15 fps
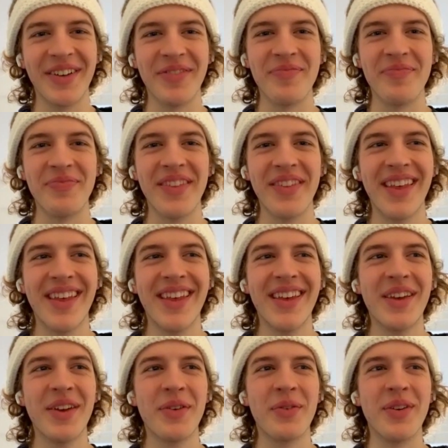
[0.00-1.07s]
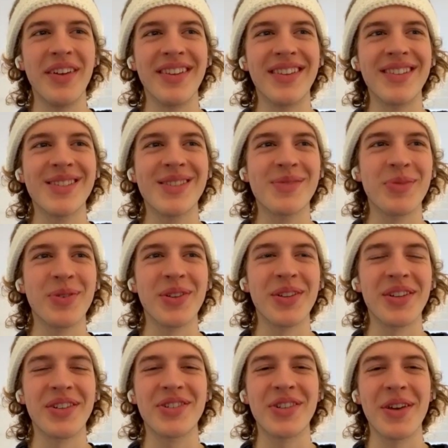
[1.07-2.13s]
um, with
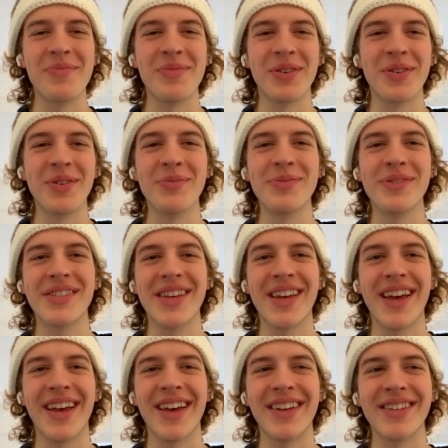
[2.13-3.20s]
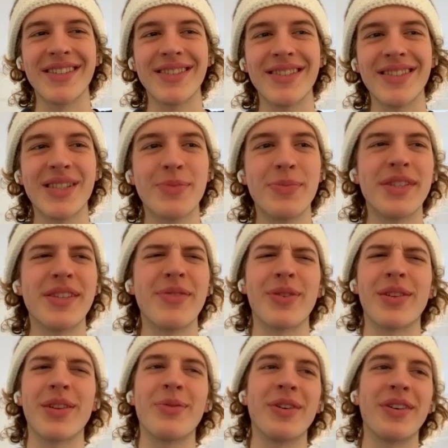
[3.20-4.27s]
smaller chamber groups and
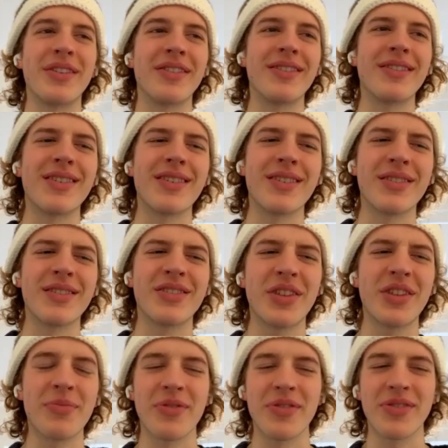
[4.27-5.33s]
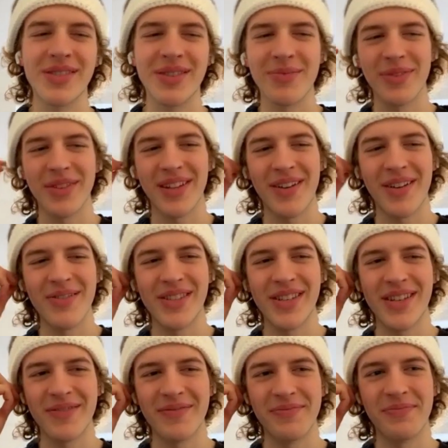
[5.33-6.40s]
specifically one uh, chamber ensemble that I
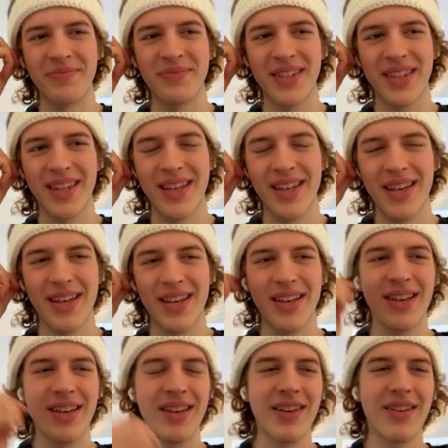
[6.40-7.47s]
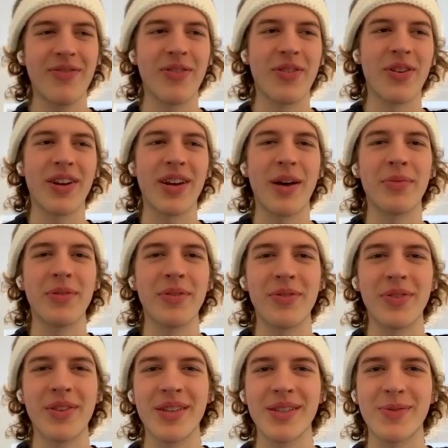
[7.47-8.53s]
was in for a couple
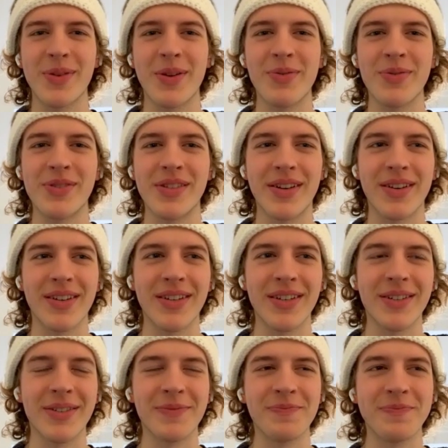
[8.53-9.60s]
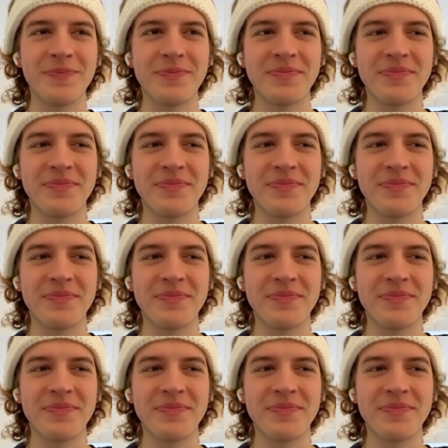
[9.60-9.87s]
of years when I was younger.